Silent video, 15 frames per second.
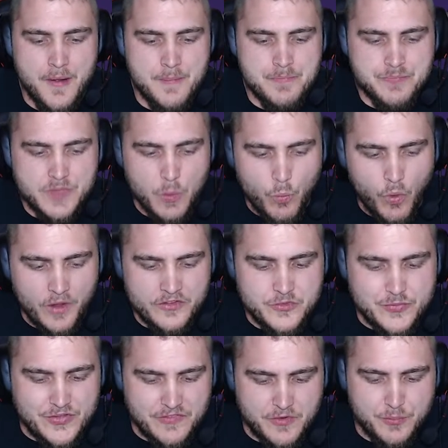one
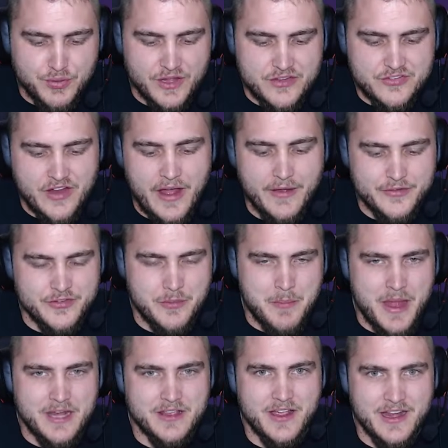specific playstyle is the
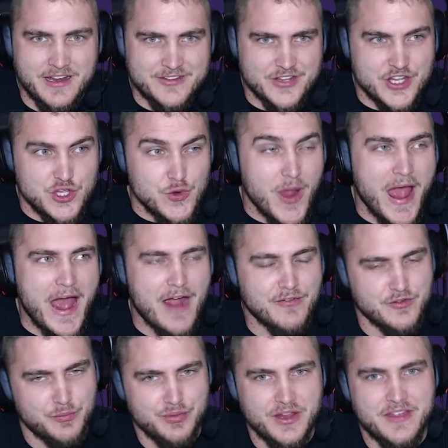meta, and it's like you have
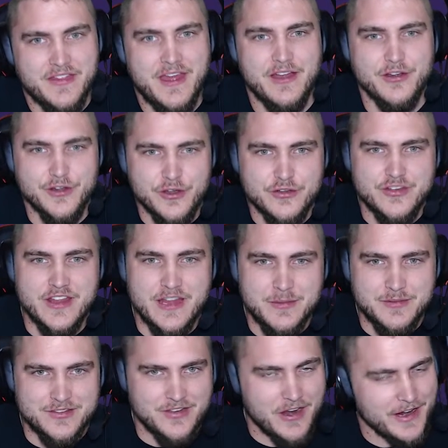to play that or your team
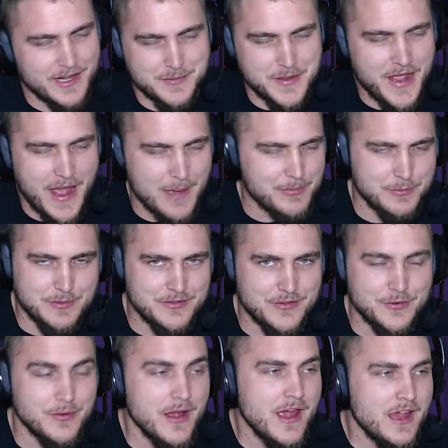is not going to be happy with
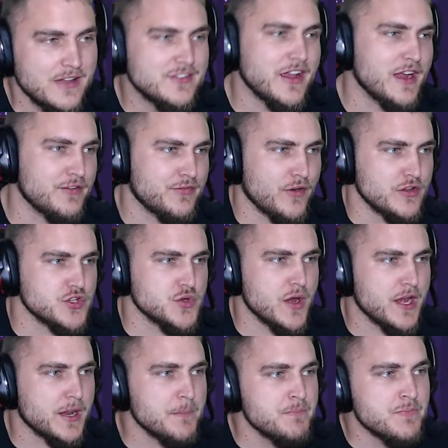you. It's kind of
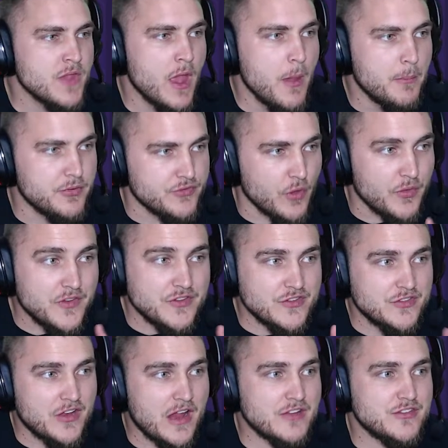frustrating. So this is
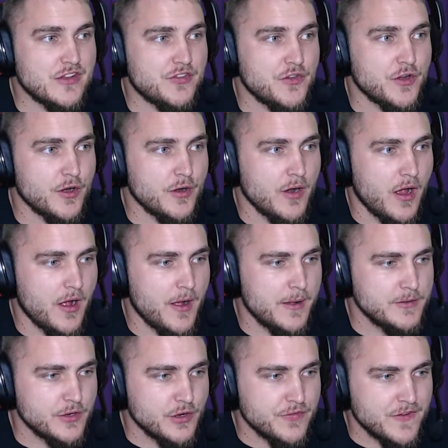nice that they're
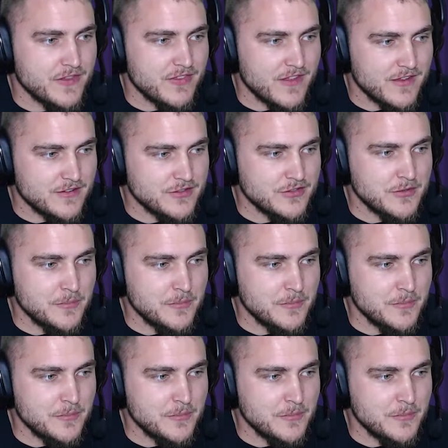nerfing this,